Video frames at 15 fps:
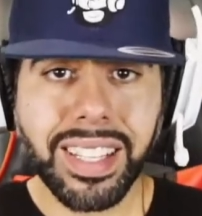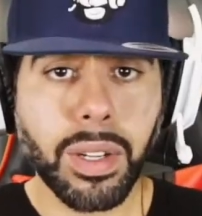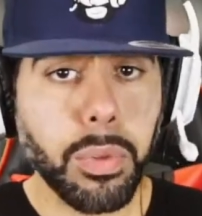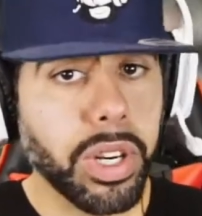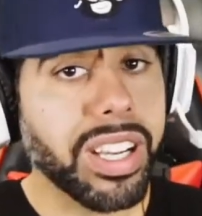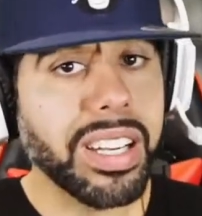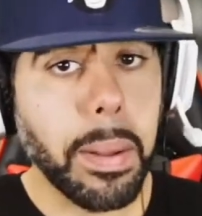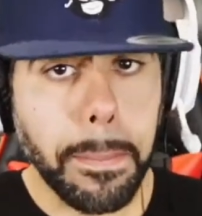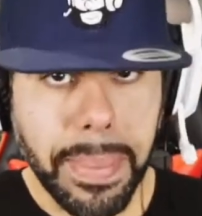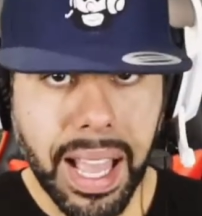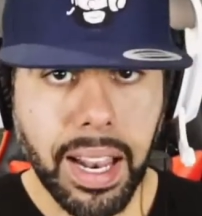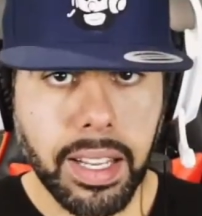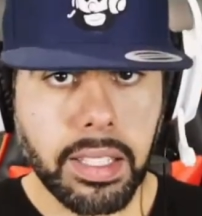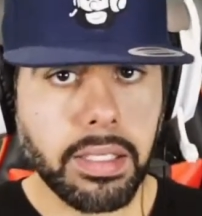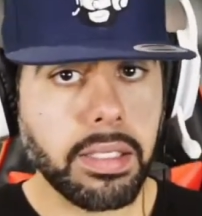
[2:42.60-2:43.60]
thing we're gonna
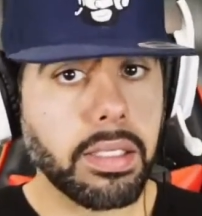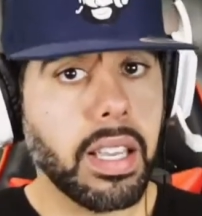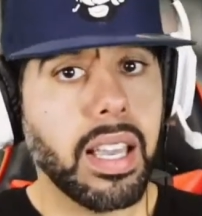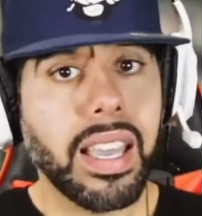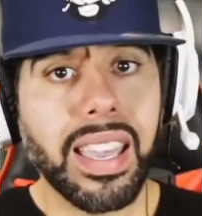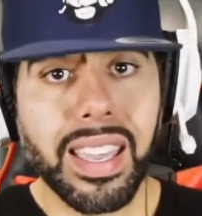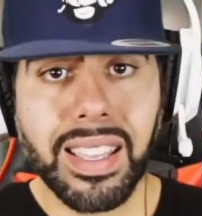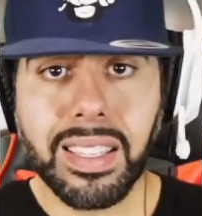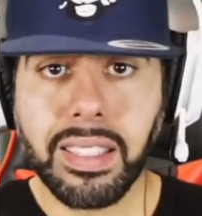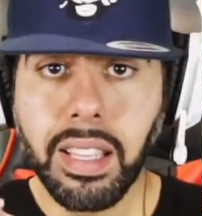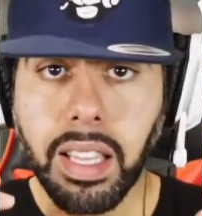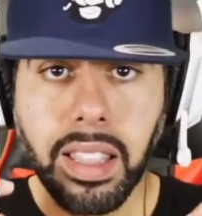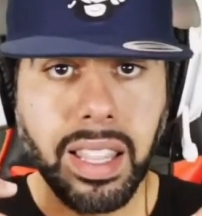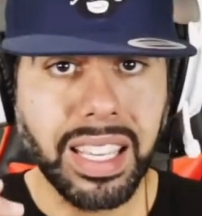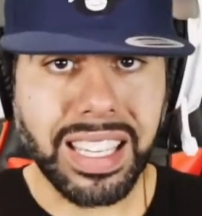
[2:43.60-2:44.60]
balance is
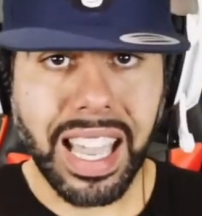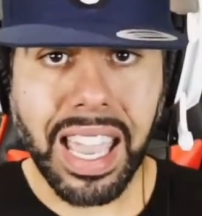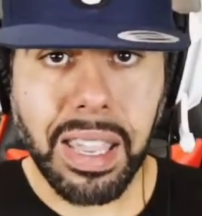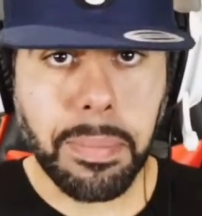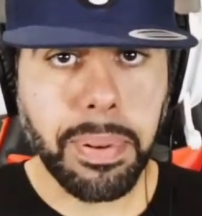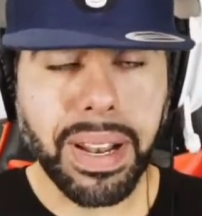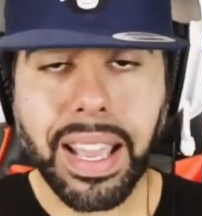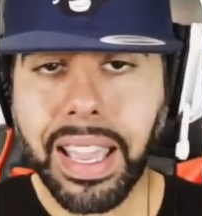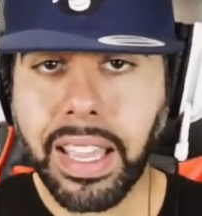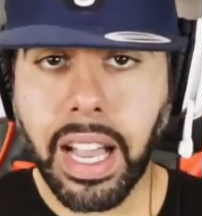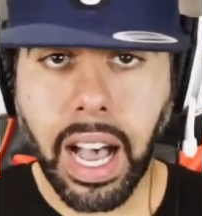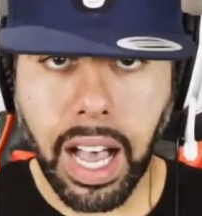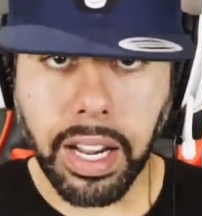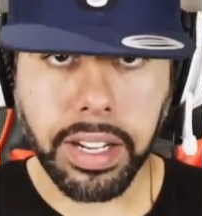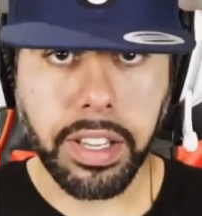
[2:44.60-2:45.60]
the gameplay
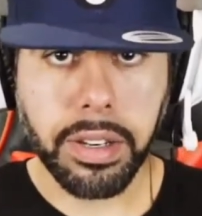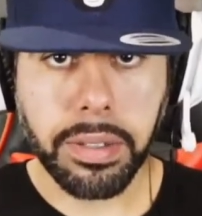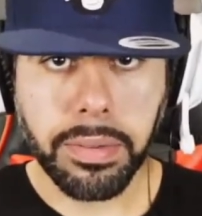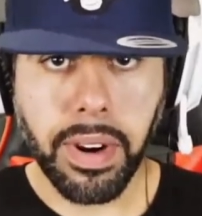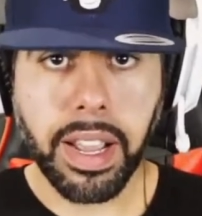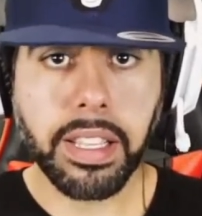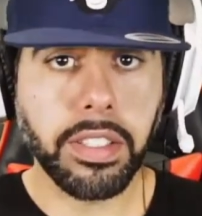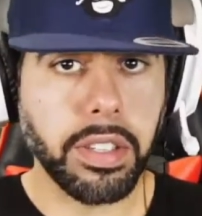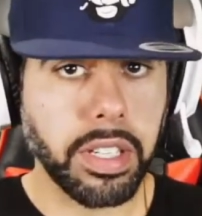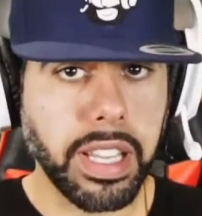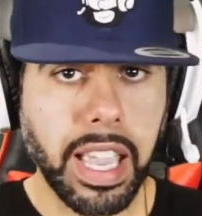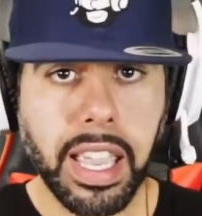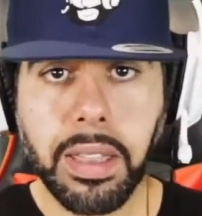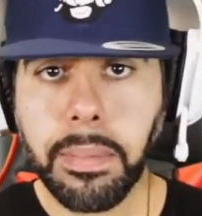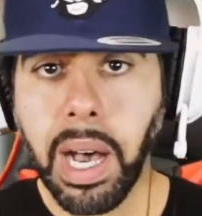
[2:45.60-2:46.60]
audio, right? Your
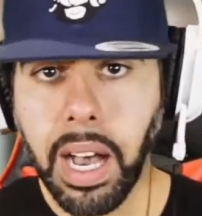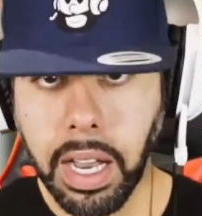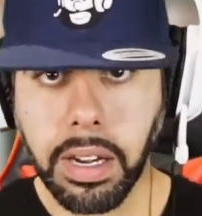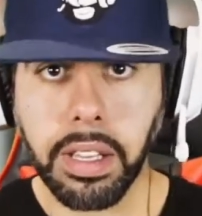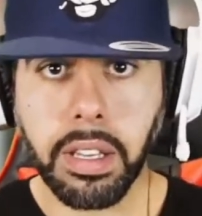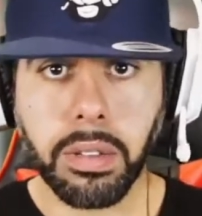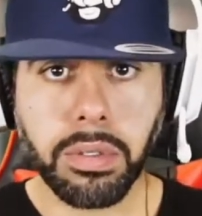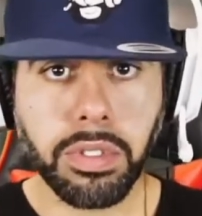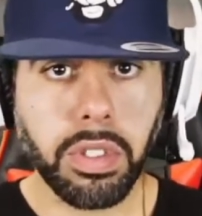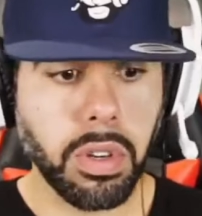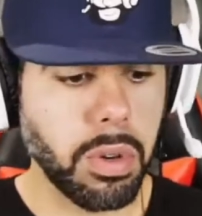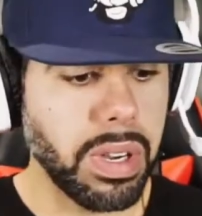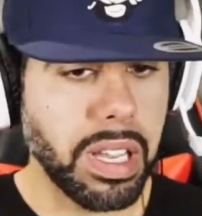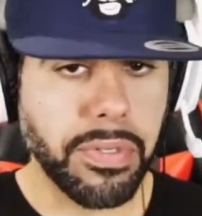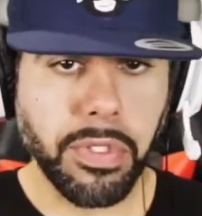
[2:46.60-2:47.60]
game audio.
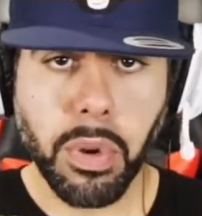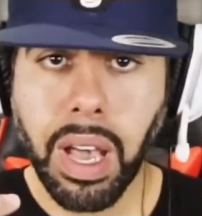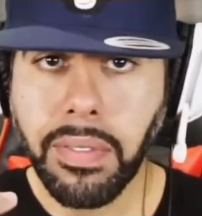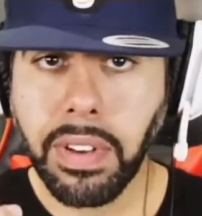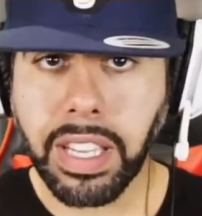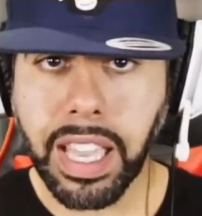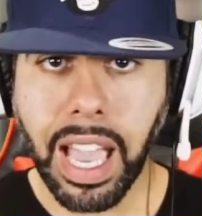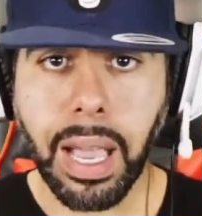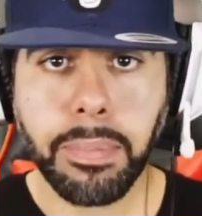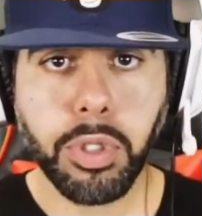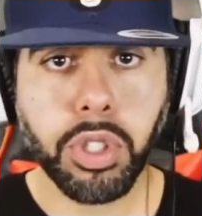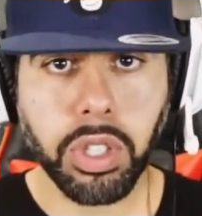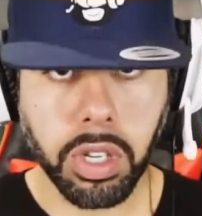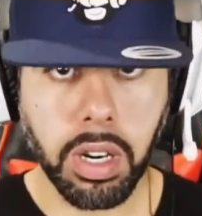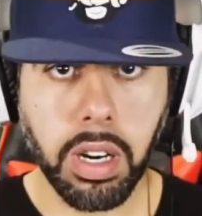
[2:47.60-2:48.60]
So if you have a
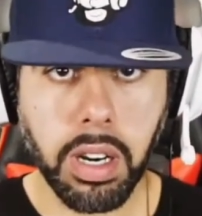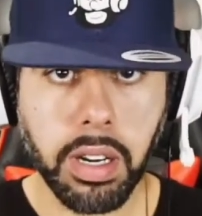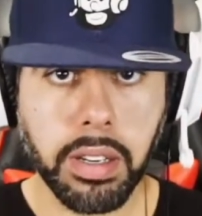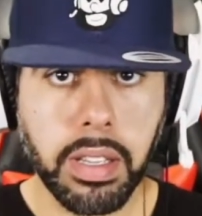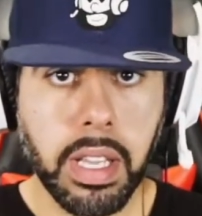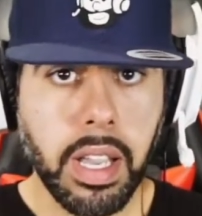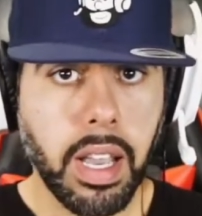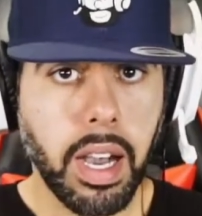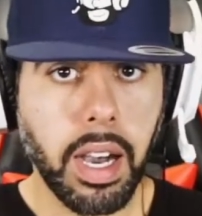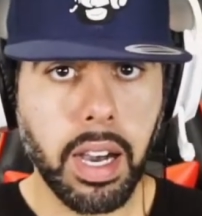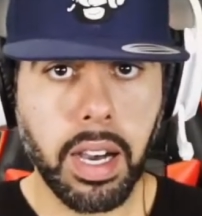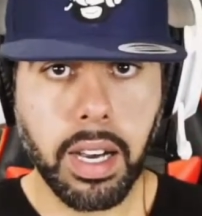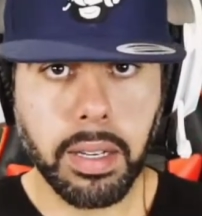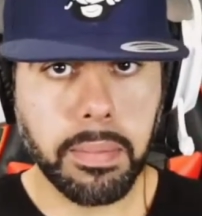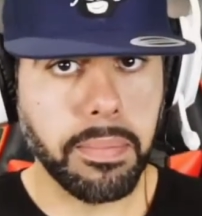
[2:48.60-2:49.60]
capture card
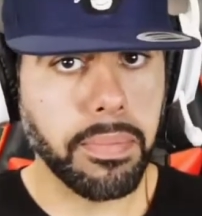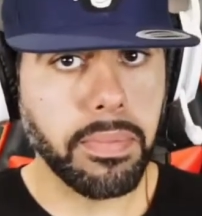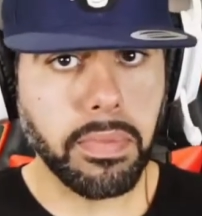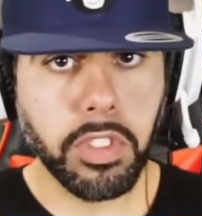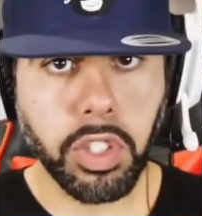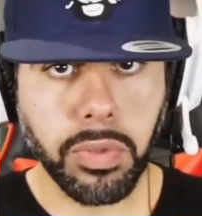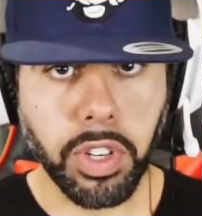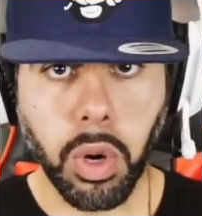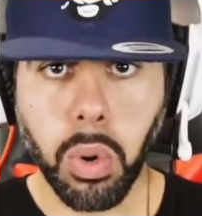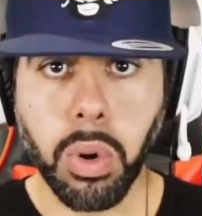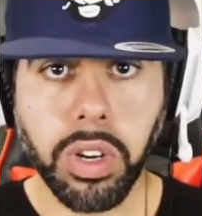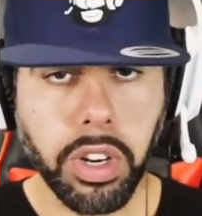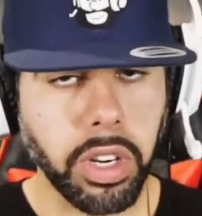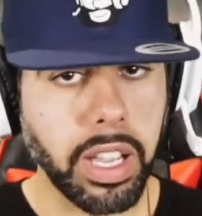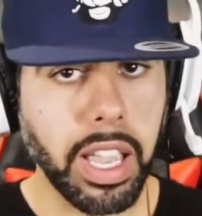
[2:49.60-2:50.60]
to
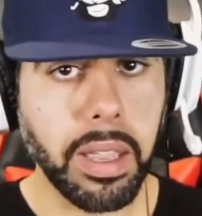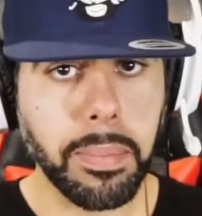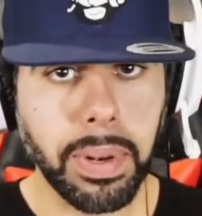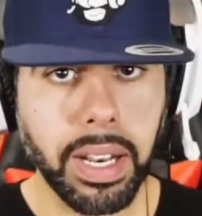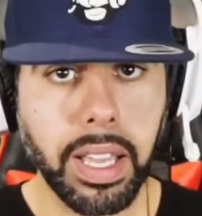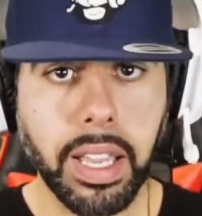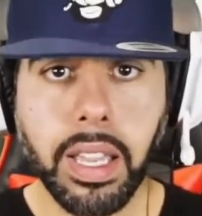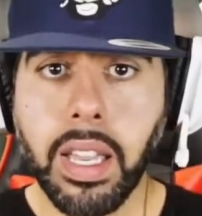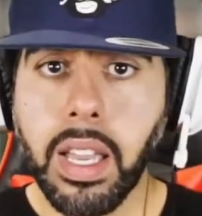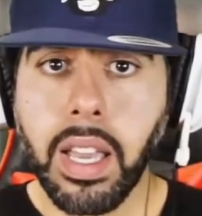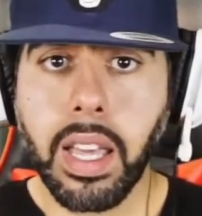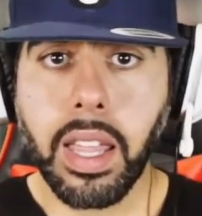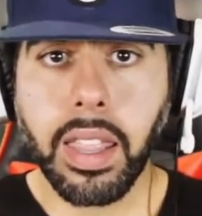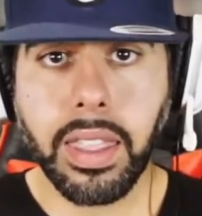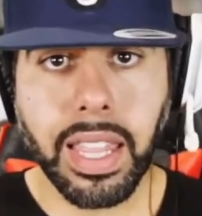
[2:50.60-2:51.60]
record your gameplay,
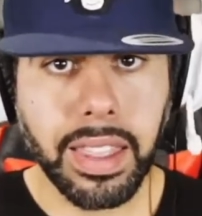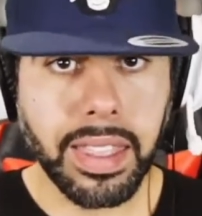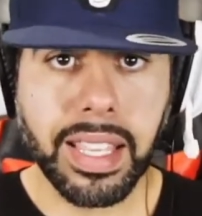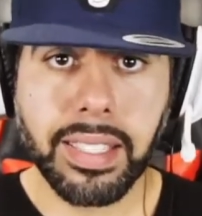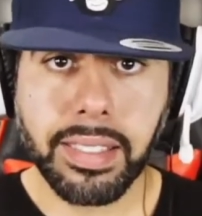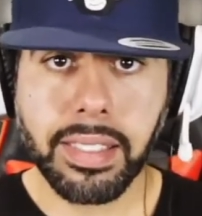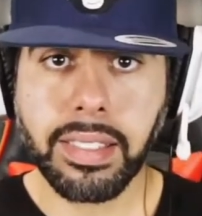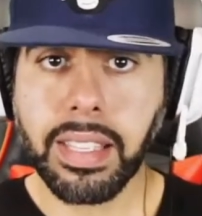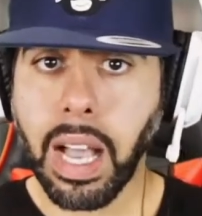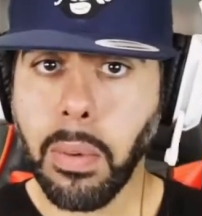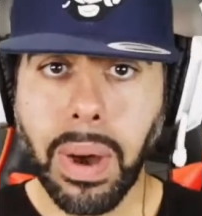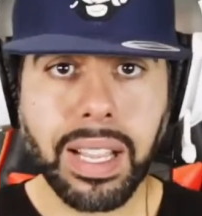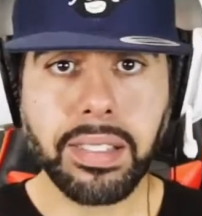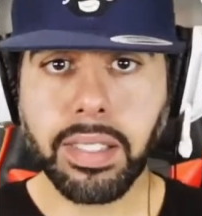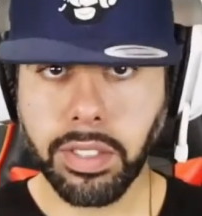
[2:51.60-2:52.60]
then this is
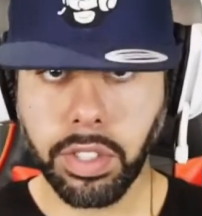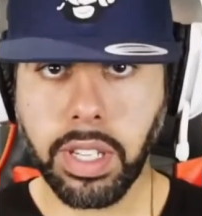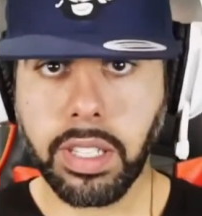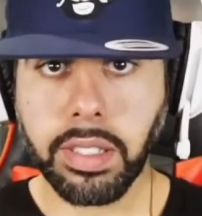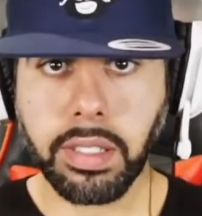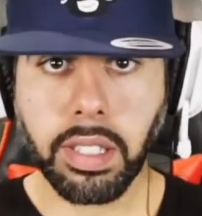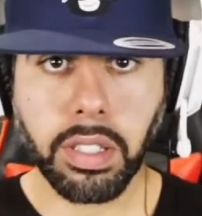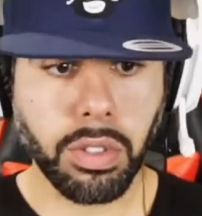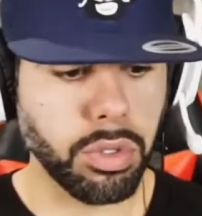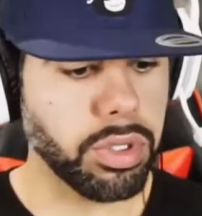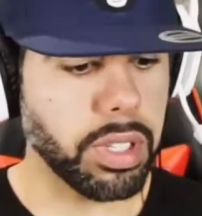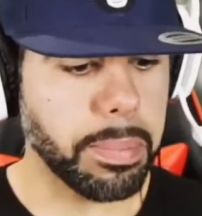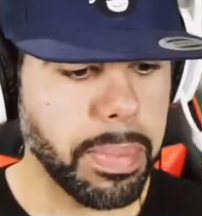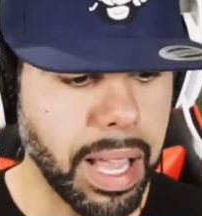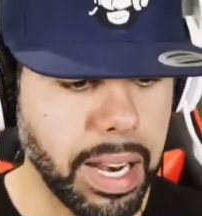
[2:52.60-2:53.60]
how I suggest you
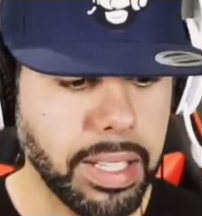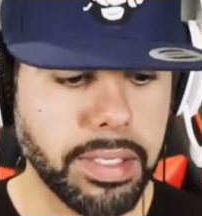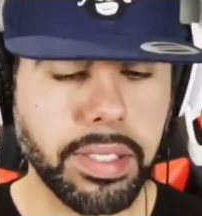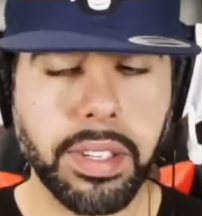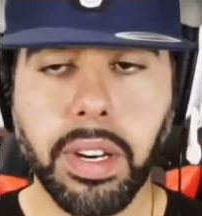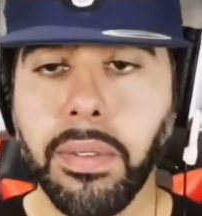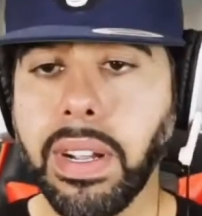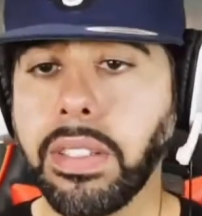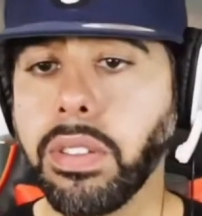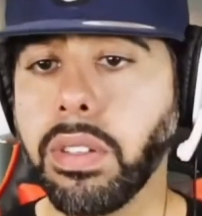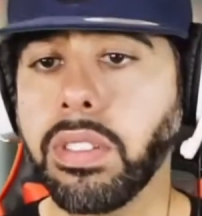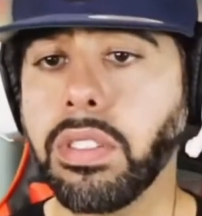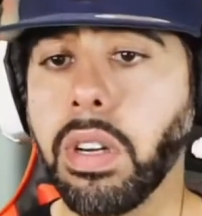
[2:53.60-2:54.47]
should balance it. All right, so let's